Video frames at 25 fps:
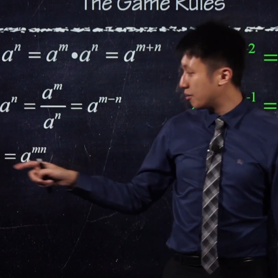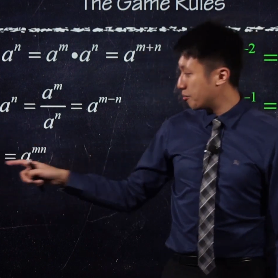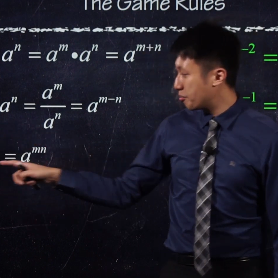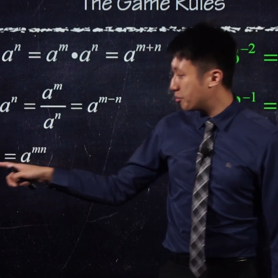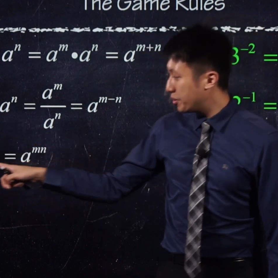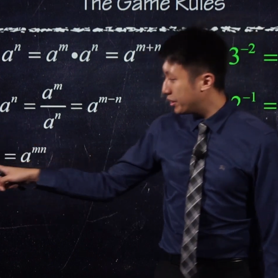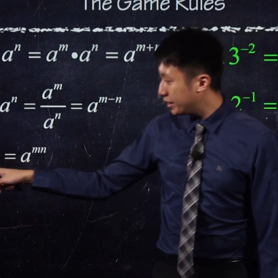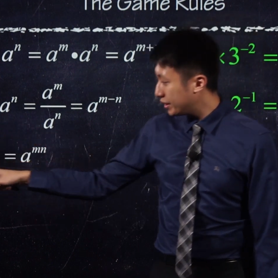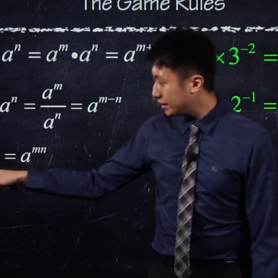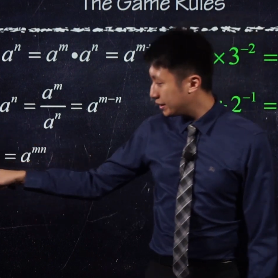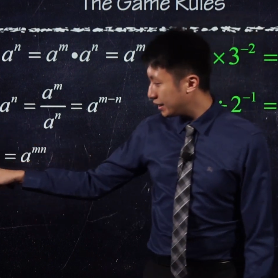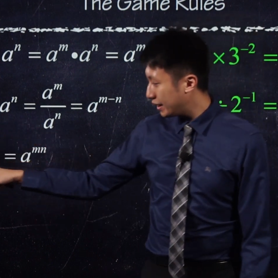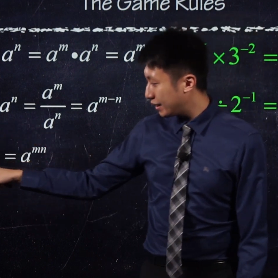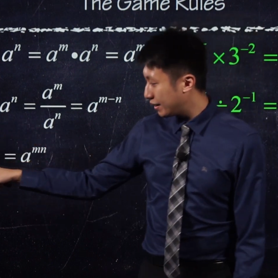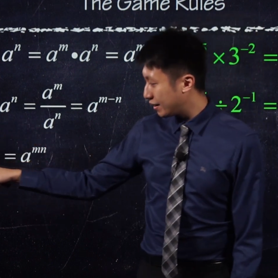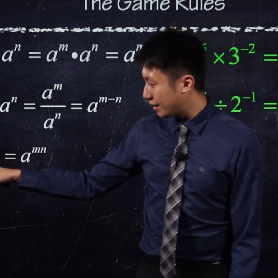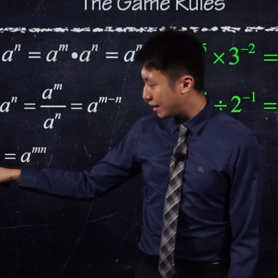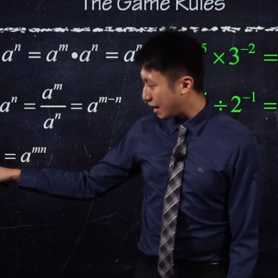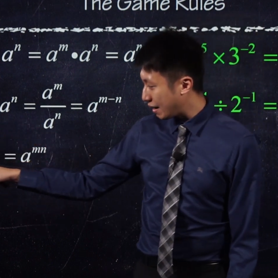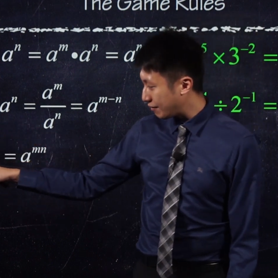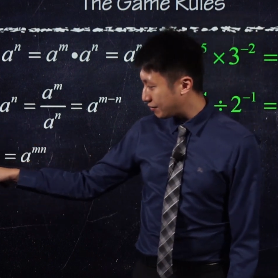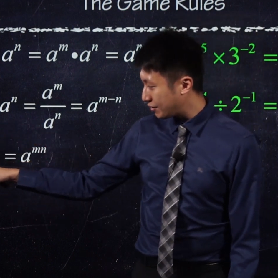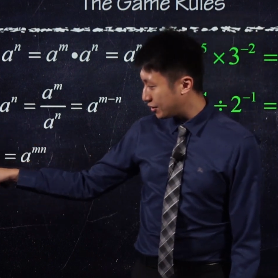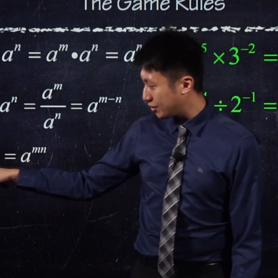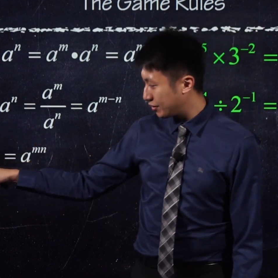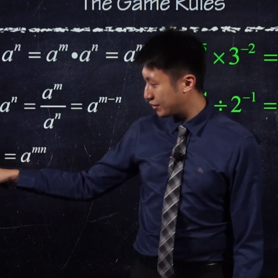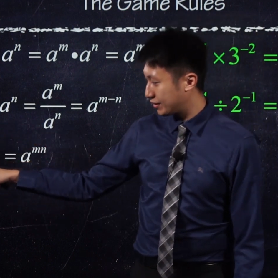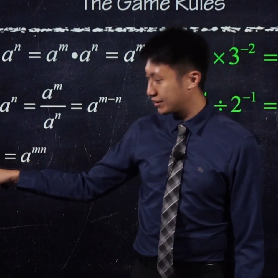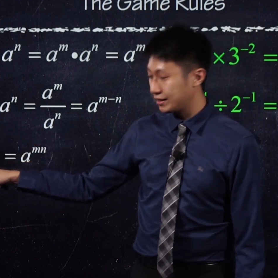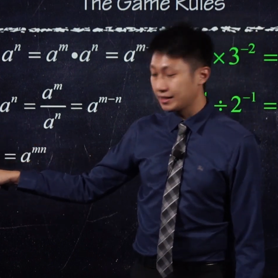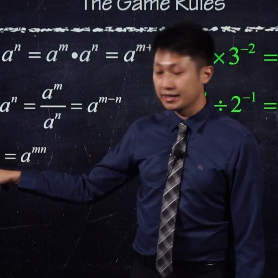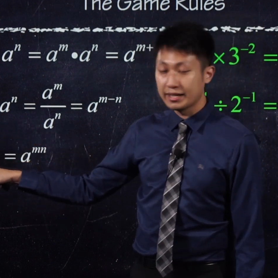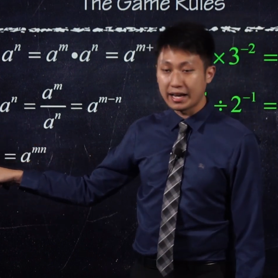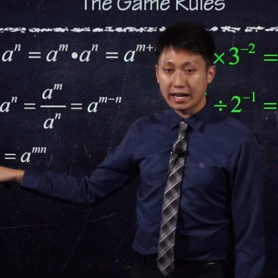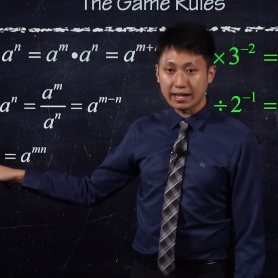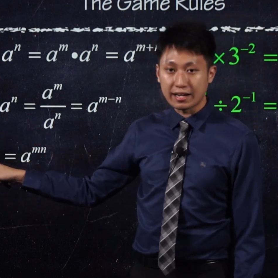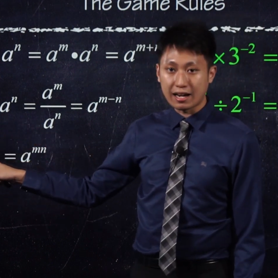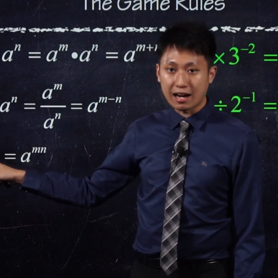Meaning that after you
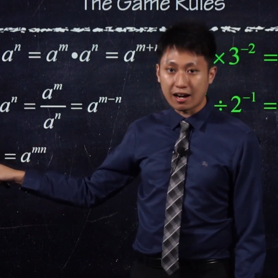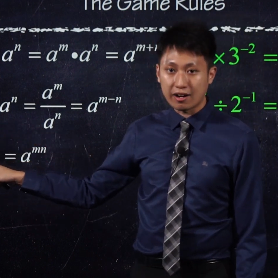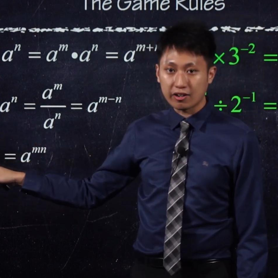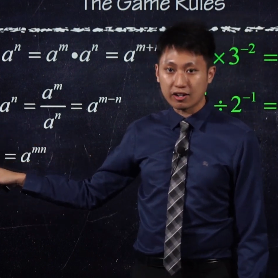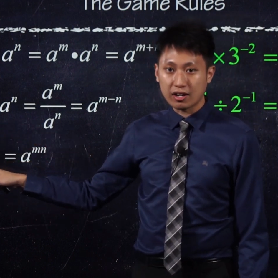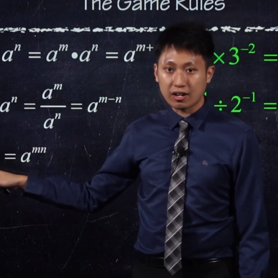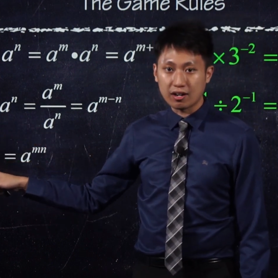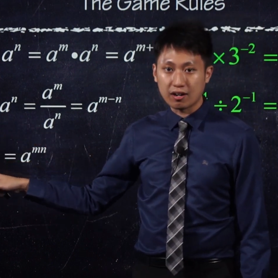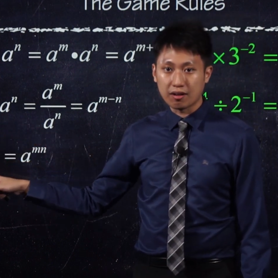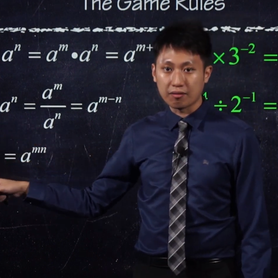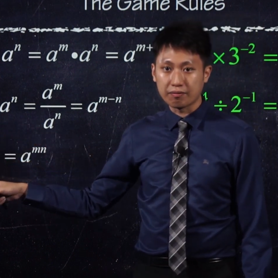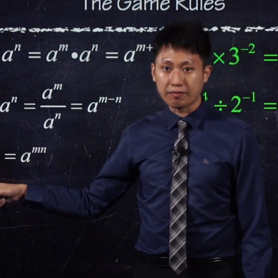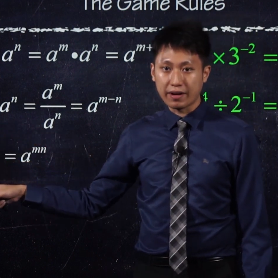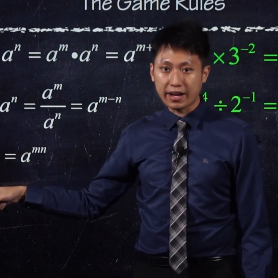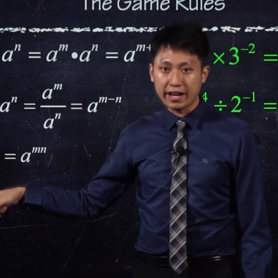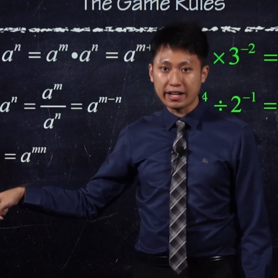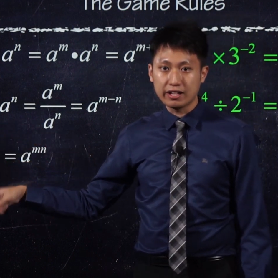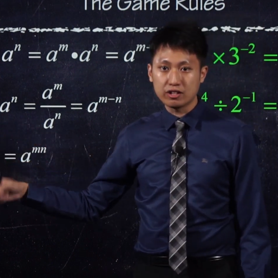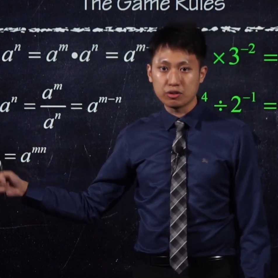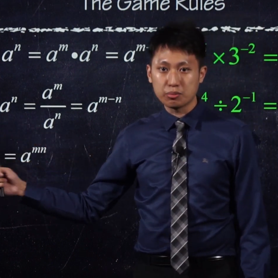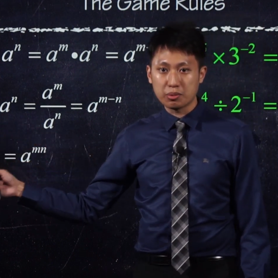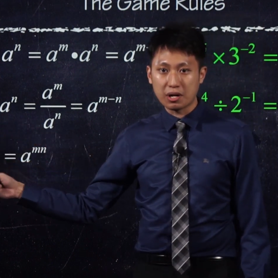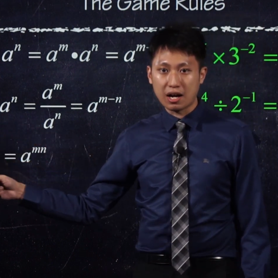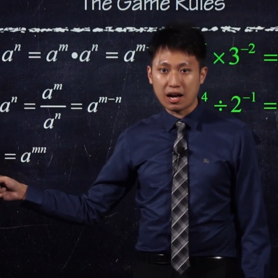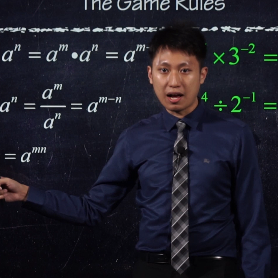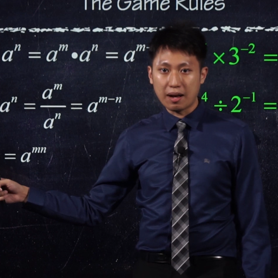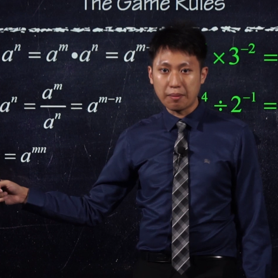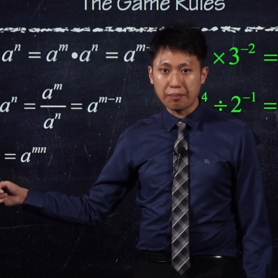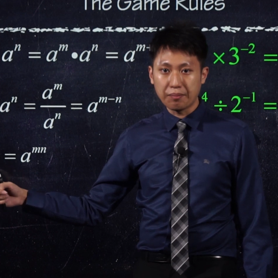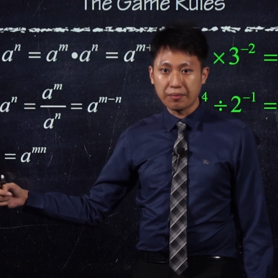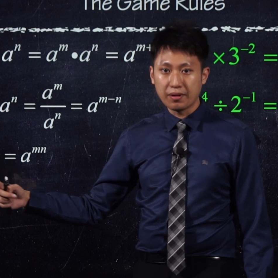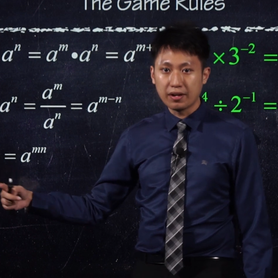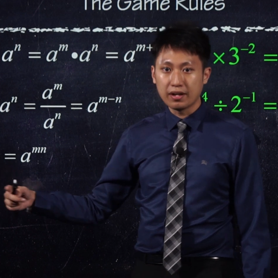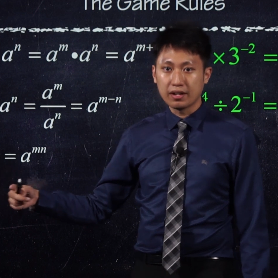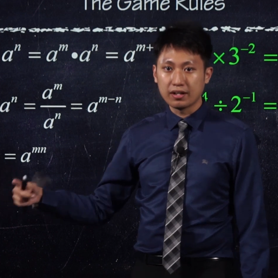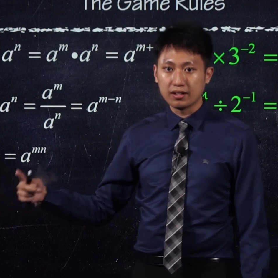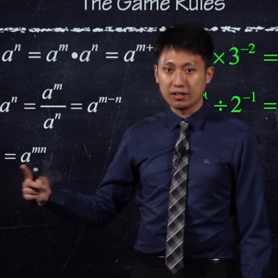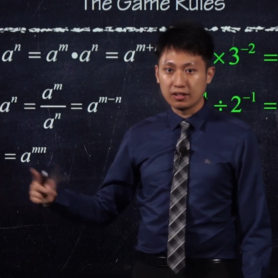get the outcome of a to the power m,
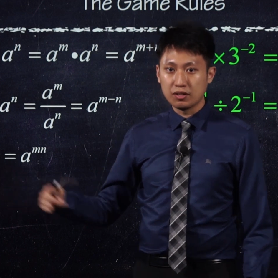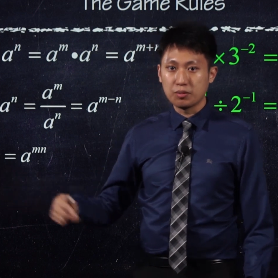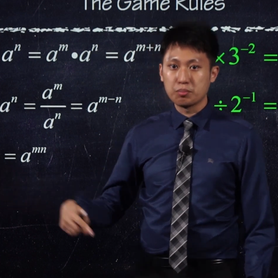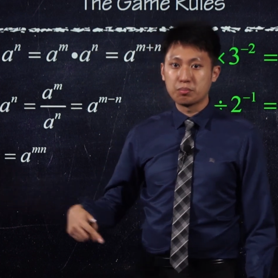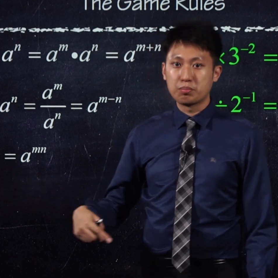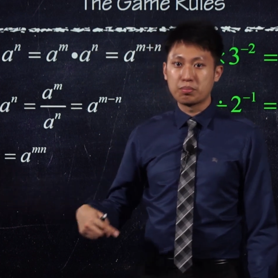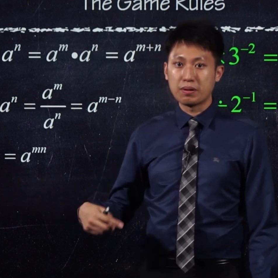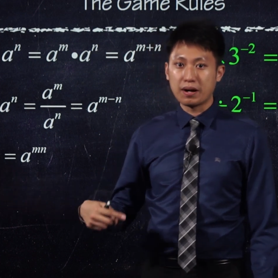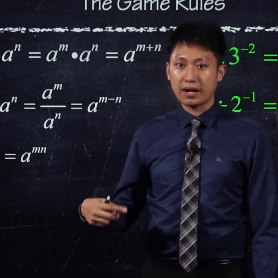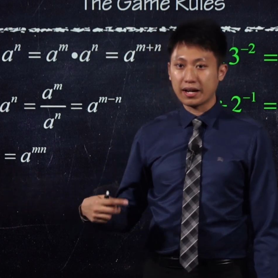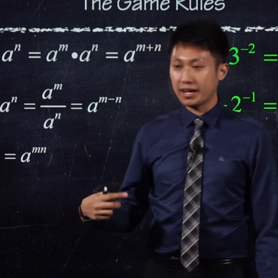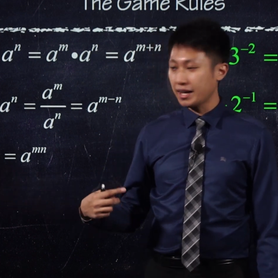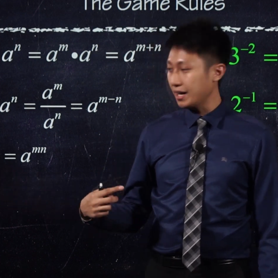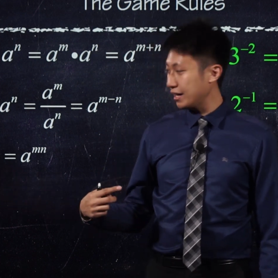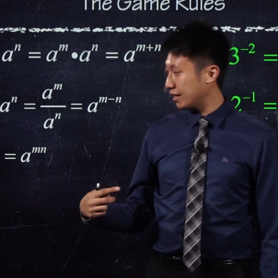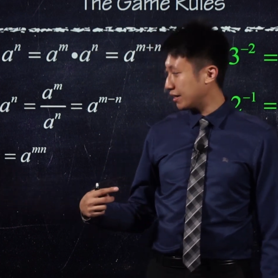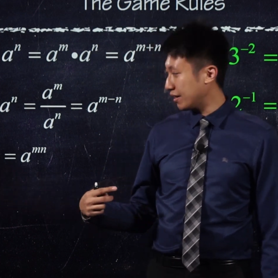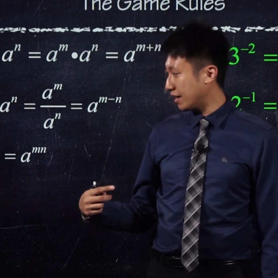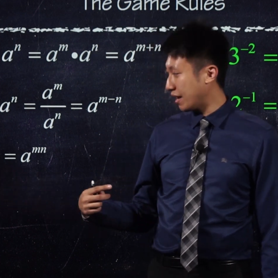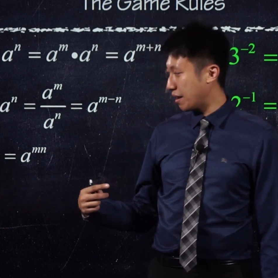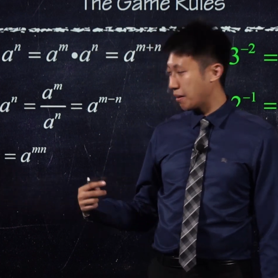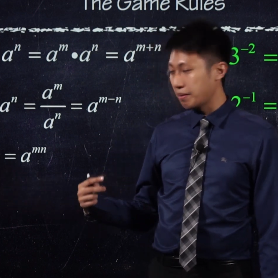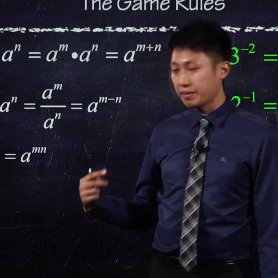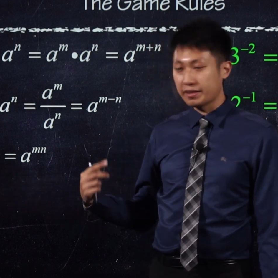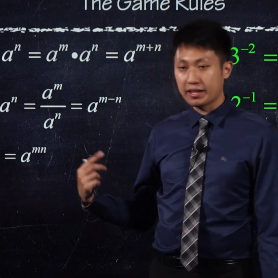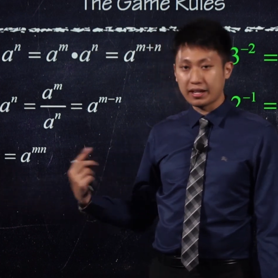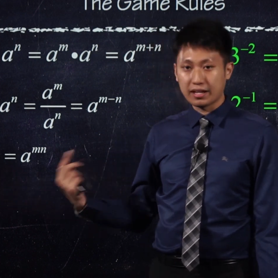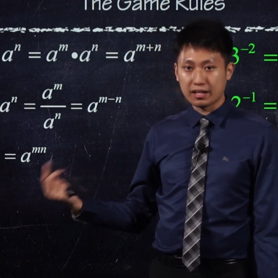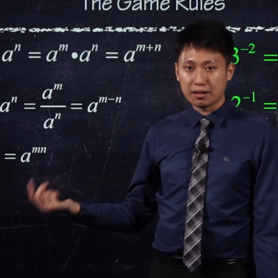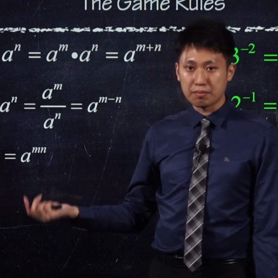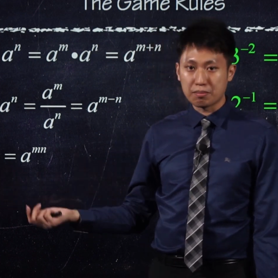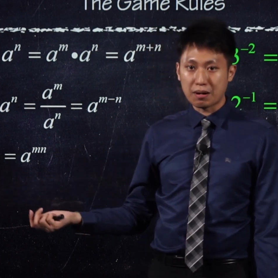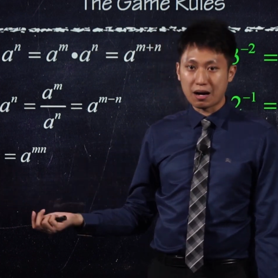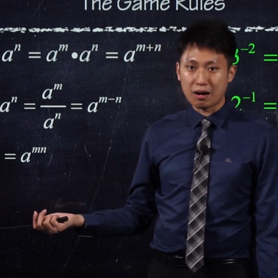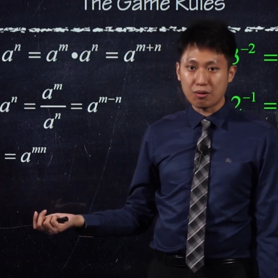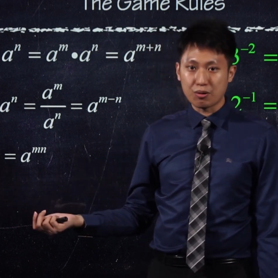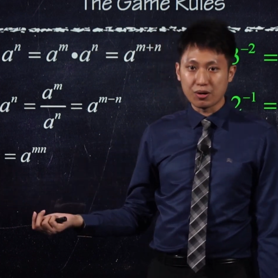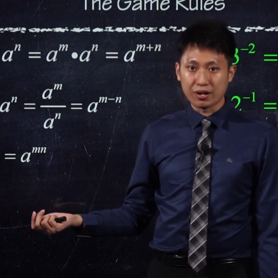you bracket and take the
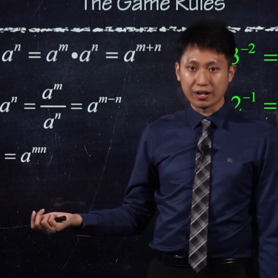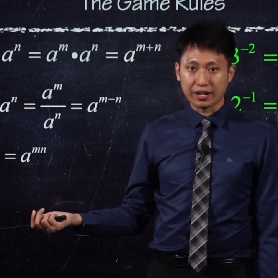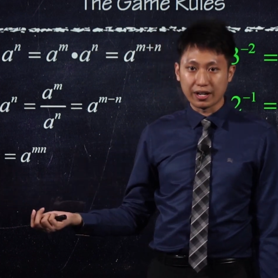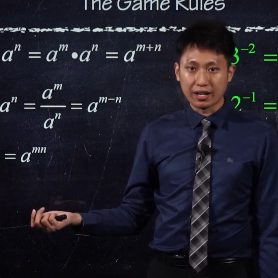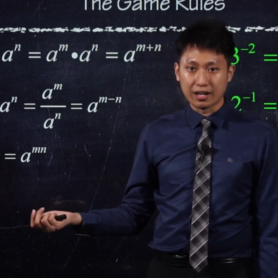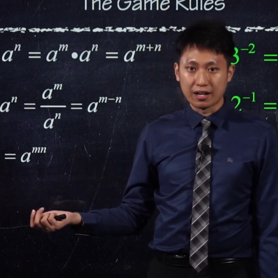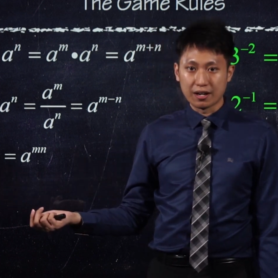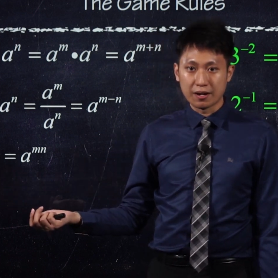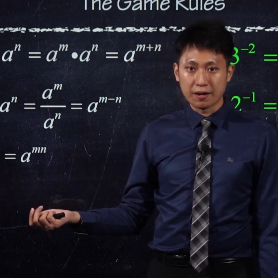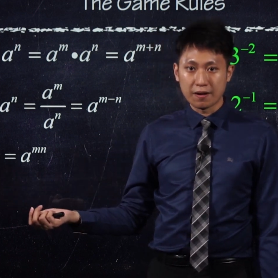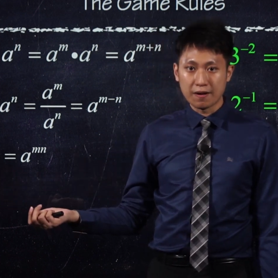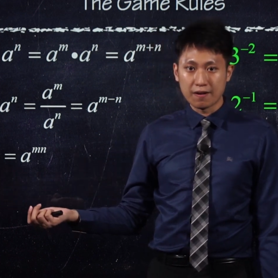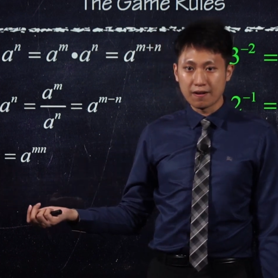power again.